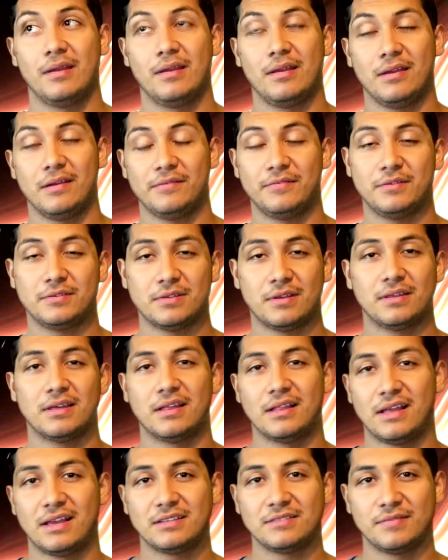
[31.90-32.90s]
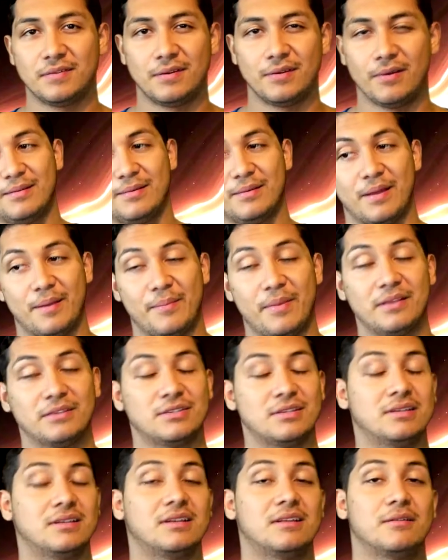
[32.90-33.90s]
If you saw that last video, I
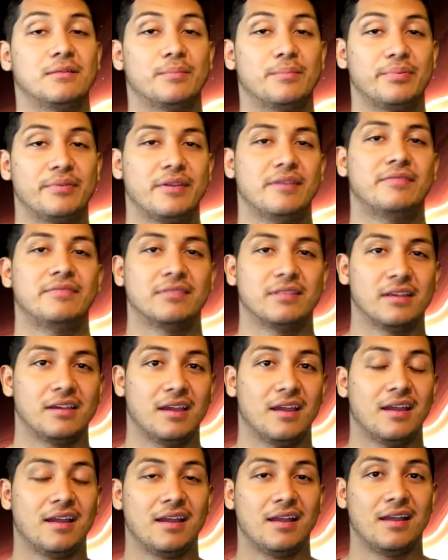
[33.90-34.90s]
mentioned it briefly.